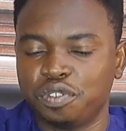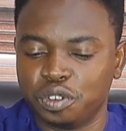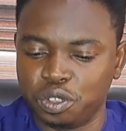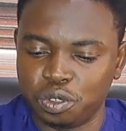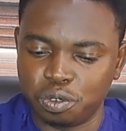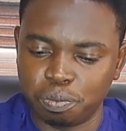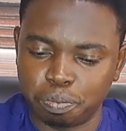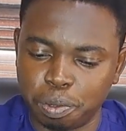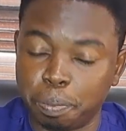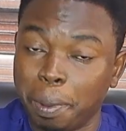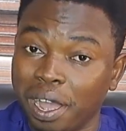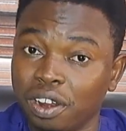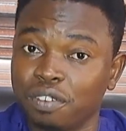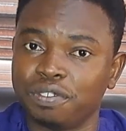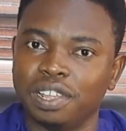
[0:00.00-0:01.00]
for you, be
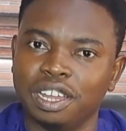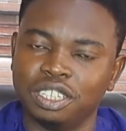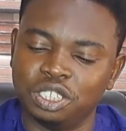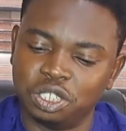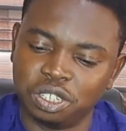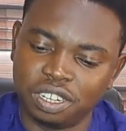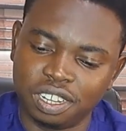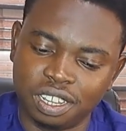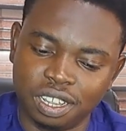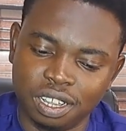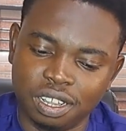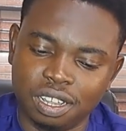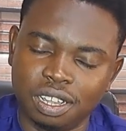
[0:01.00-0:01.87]
part of that journey,